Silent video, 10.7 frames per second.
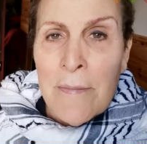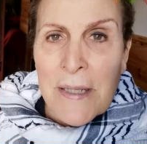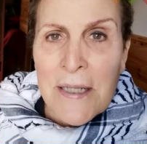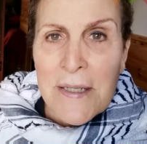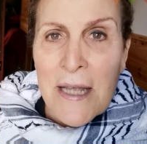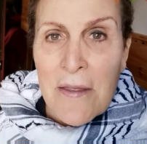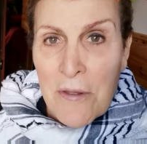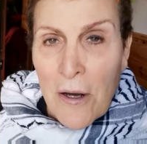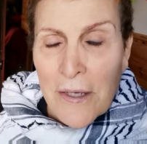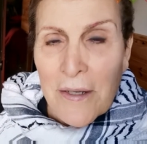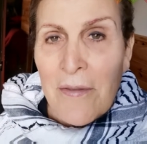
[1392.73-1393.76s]
because they
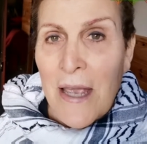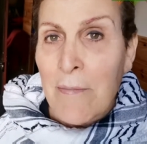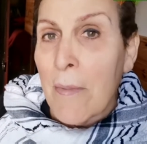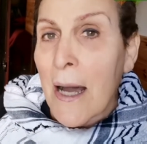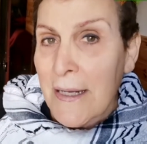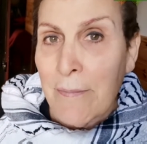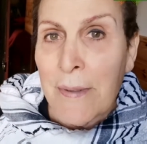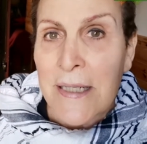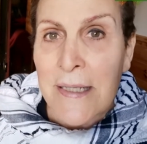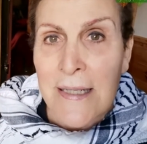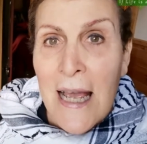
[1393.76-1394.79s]
thought they might
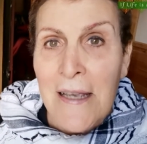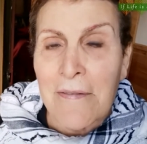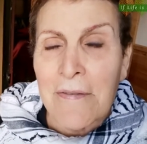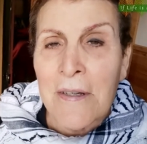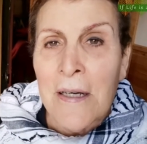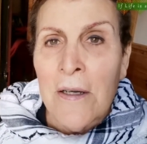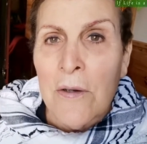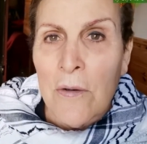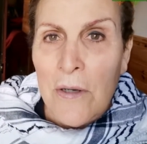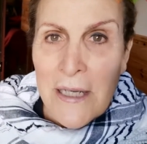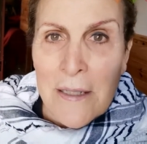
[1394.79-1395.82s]
be safe
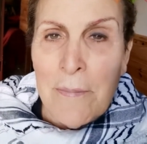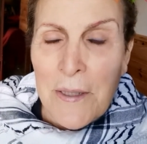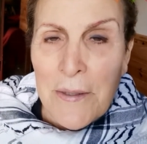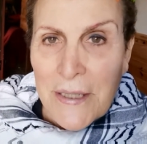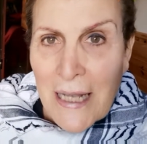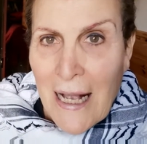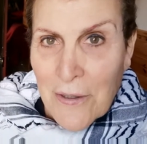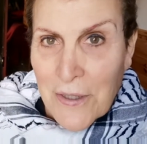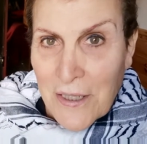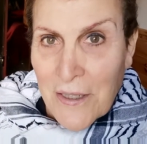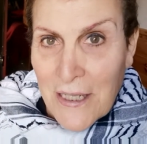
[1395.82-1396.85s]
in a building
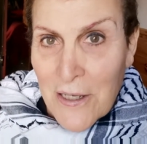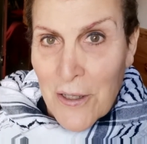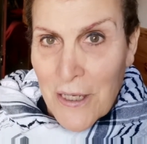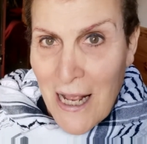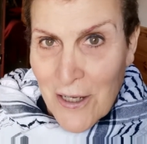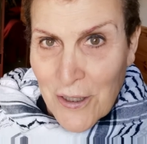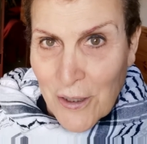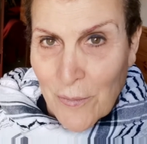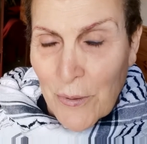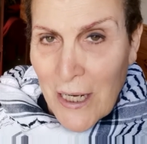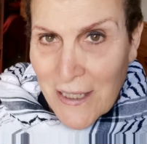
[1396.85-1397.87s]
housing the
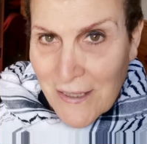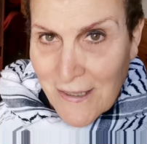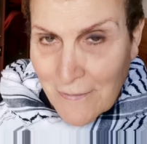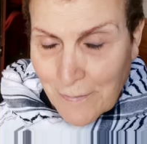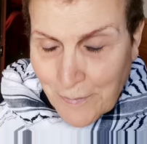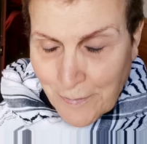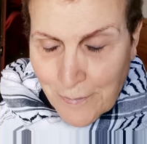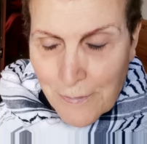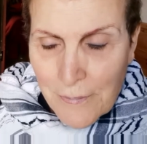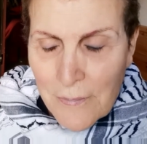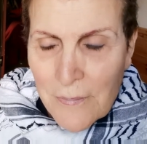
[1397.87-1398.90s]
international press.
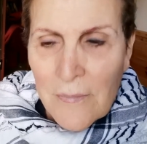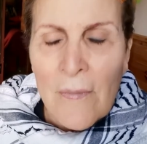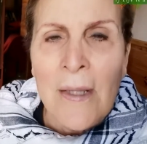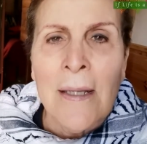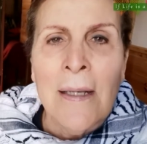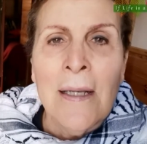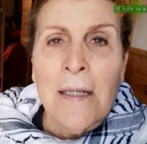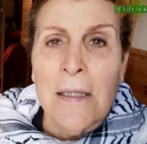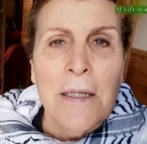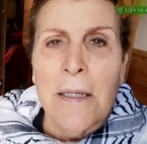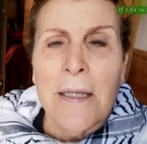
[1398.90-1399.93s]

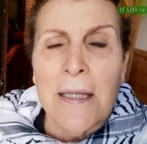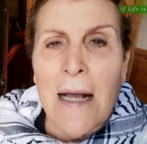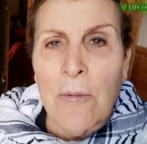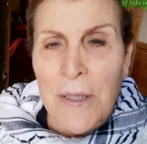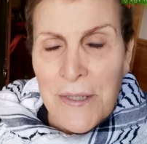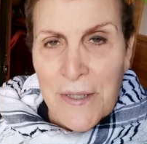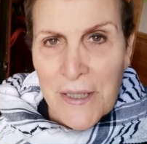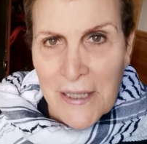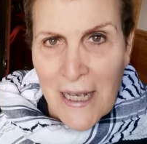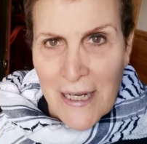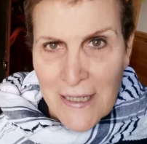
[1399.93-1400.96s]
Clearly that wasn't the
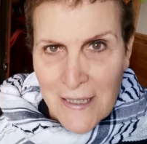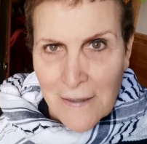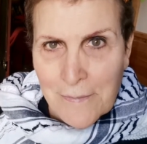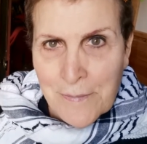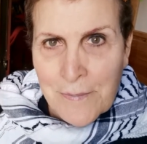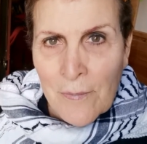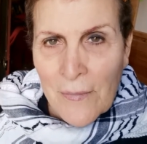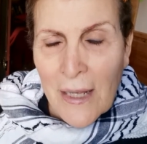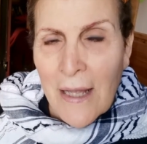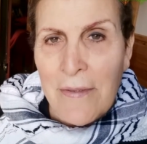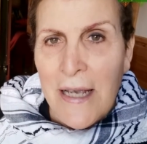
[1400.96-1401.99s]
case,
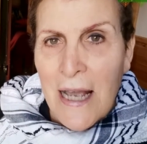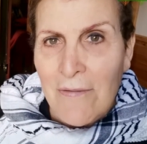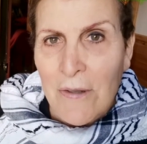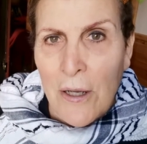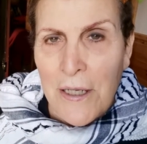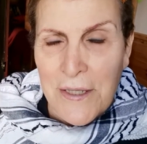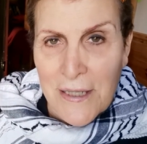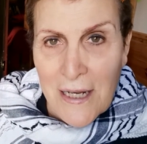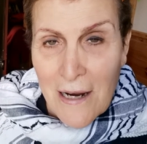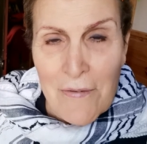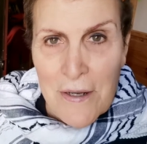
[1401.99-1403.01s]
and they have lost
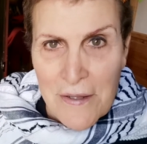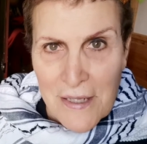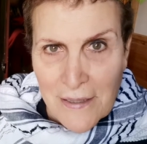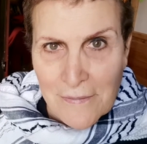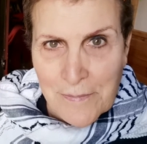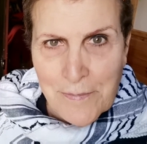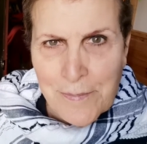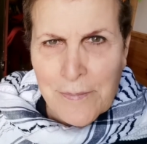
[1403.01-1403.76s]
everything.